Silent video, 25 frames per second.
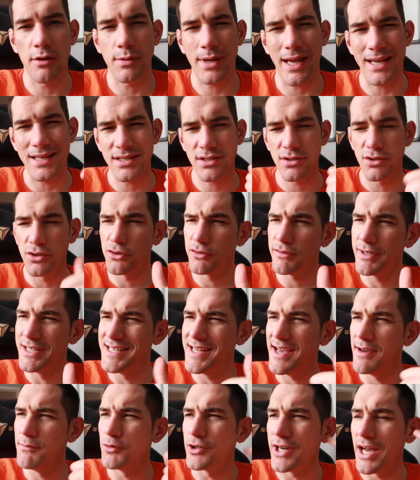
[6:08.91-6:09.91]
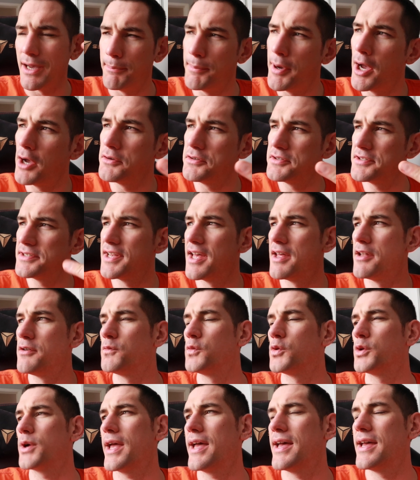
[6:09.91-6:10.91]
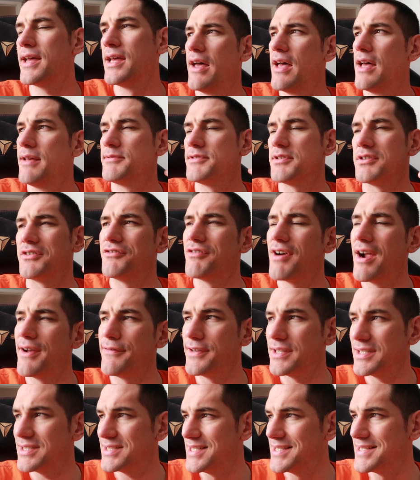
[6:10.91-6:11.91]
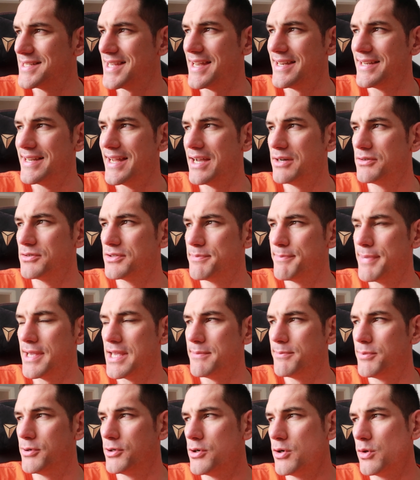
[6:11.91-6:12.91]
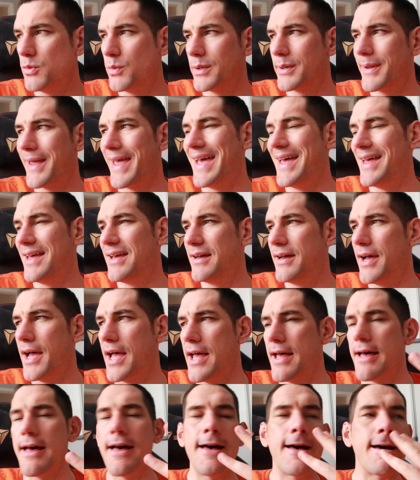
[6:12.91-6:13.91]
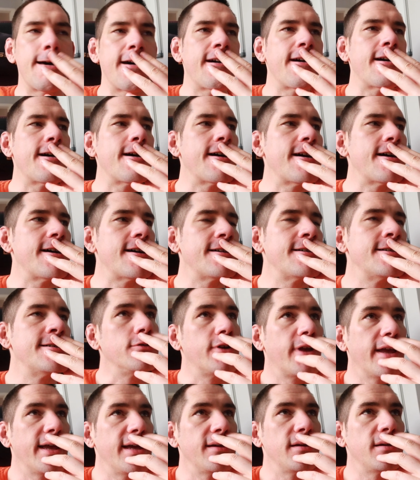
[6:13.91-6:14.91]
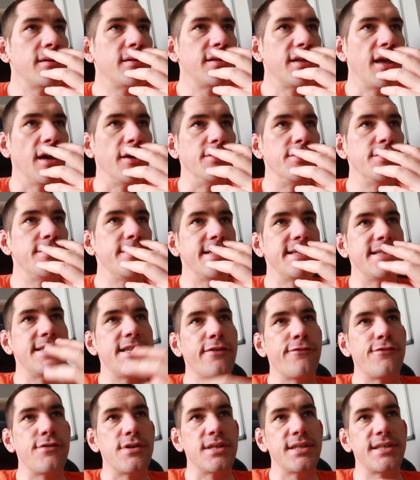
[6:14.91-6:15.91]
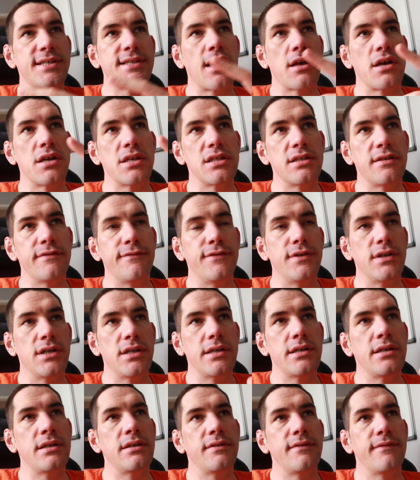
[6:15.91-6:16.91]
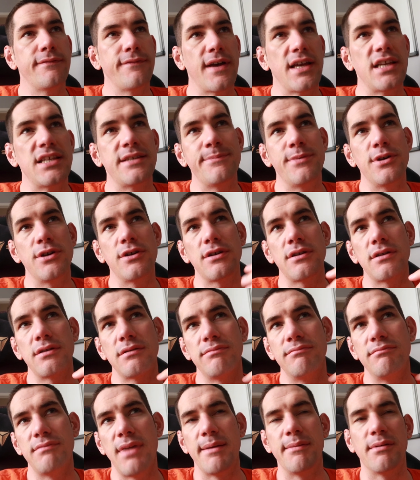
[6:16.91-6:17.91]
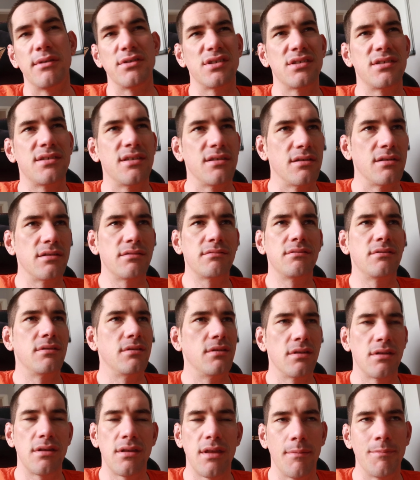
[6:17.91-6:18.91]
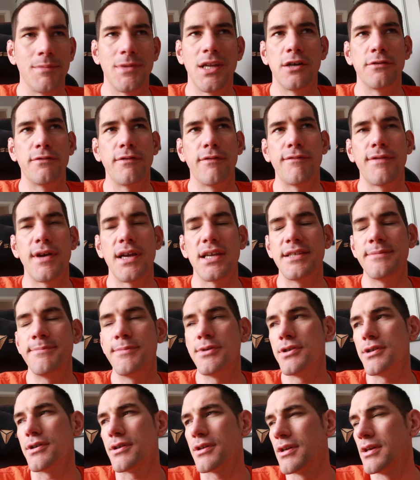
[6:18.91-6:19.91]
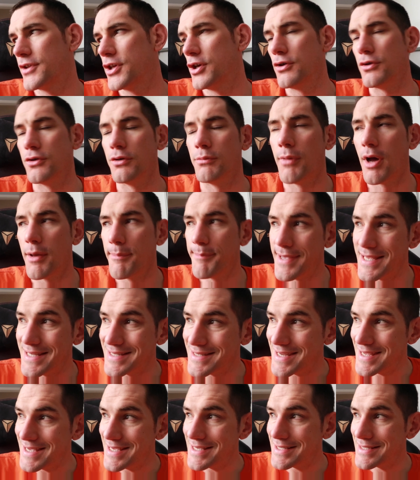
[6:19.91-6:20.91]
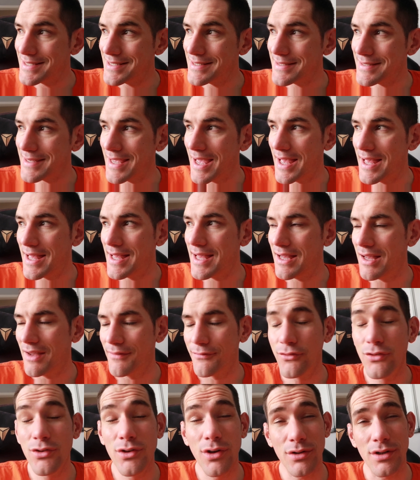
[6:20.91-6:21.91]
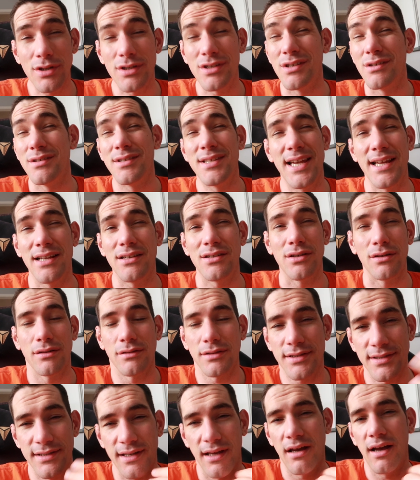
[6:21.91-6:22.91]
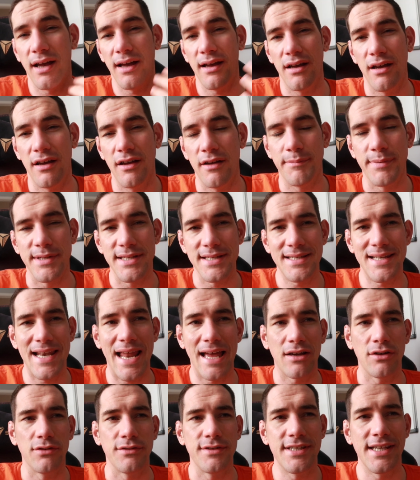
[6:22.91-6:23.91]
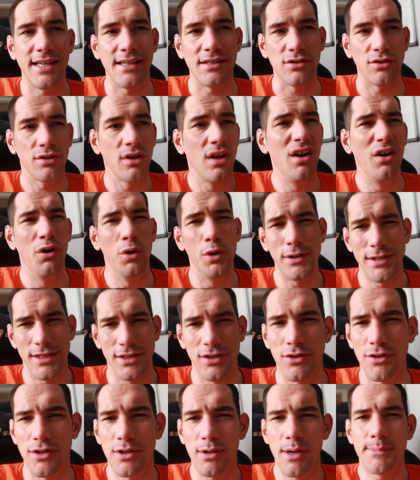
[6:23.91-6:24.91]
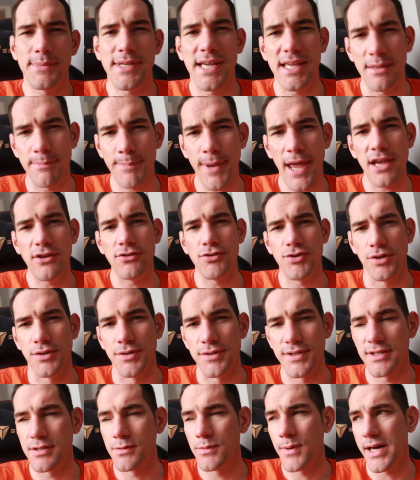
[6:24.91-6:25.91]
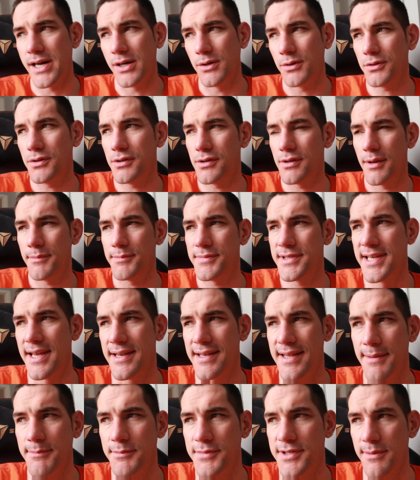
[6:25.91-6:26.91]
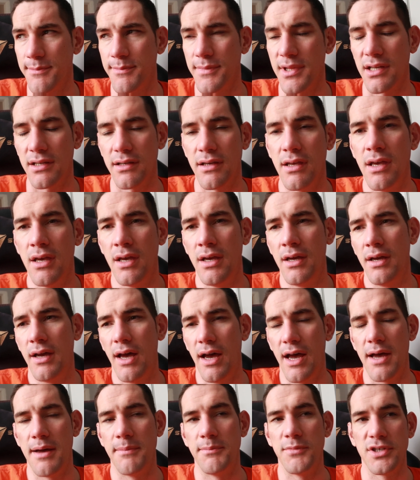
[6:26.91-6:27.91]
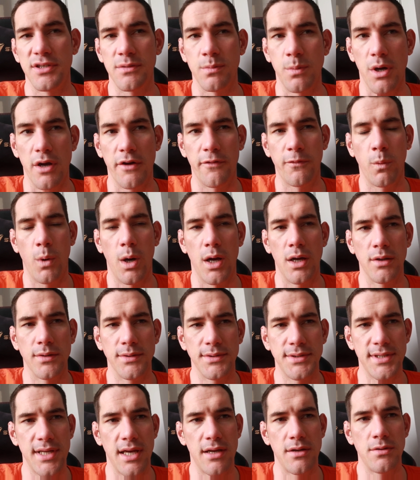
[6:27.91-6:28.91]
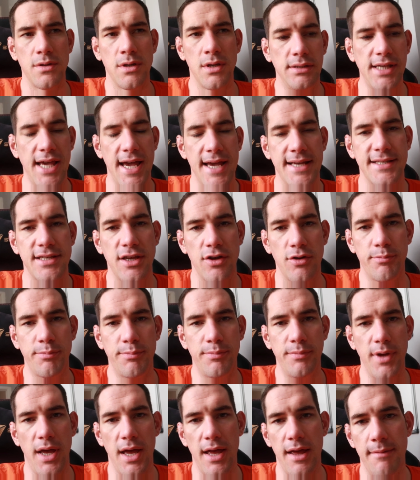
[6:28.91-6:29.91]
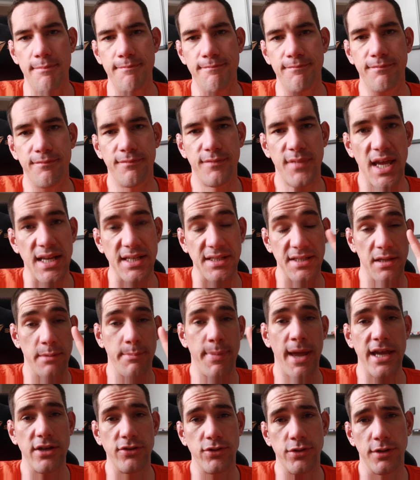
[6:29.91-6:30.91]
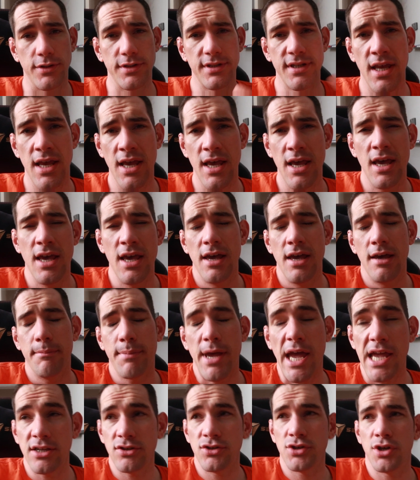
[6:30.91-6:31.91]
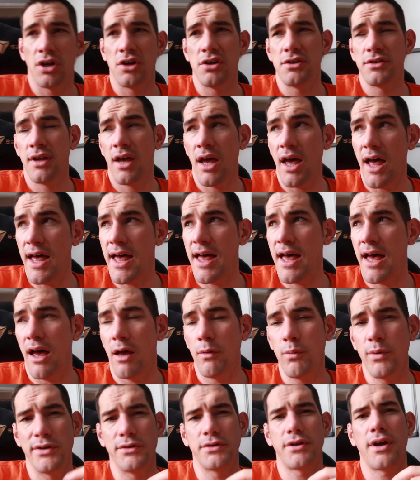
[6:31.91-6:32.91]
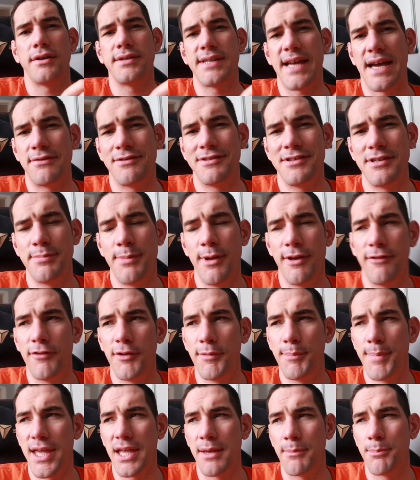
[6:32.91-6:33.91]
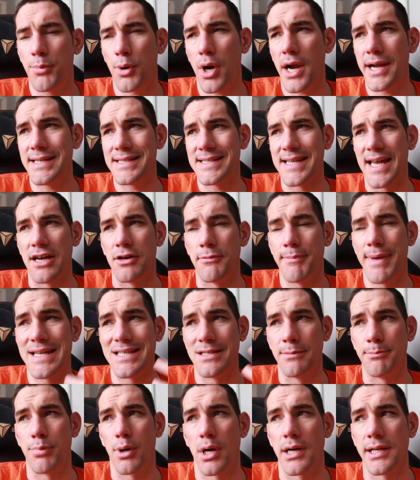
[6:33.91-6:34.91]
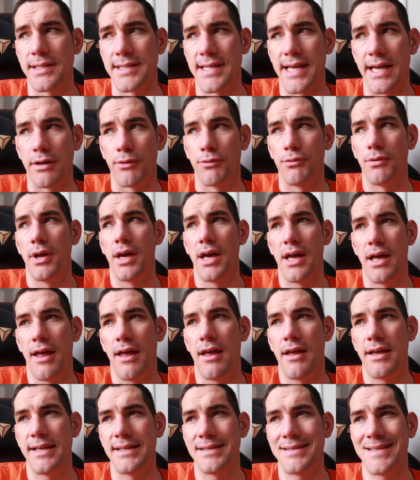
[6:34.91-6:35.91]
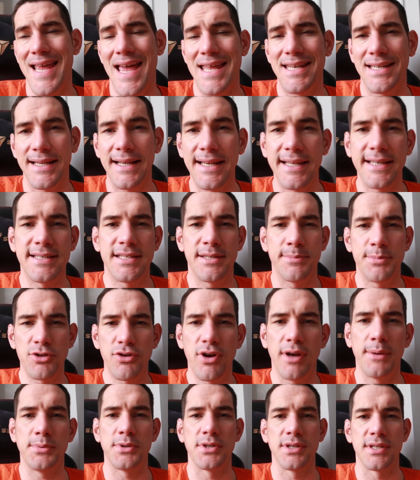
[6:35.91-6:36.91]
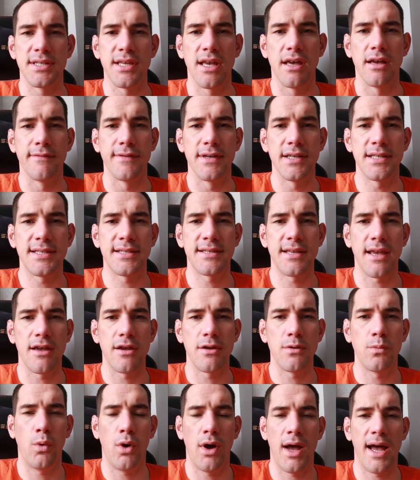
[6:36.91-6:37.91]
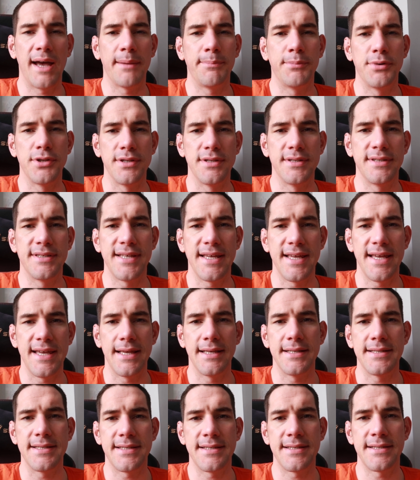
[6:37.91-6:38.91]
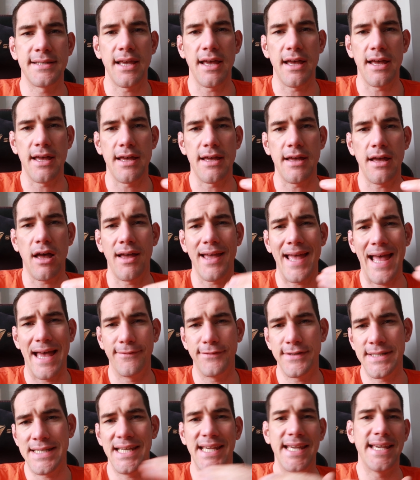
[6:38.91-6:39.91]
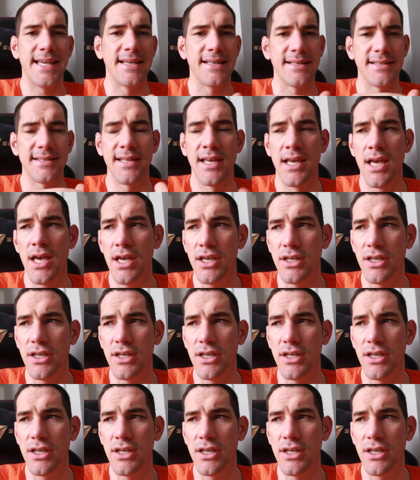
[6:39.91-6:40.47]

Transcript: We'll get a story done, we'll get a post done, we'll get some graphics to send out to people, we'll get do it in different size for Facebook. Maybe I'll just do the thumbnail for Facebook. Google my business. I've got to do TikTok, so I've been slack on TikTok. Also got to update the Patreons as well. Got to send them something that's worthwhile. So thanks to the Patreons. Patreon, I will go down into a bit of a bigger breakdown, better breakdown. It's technically a subscription service. So what happens is I have tiers.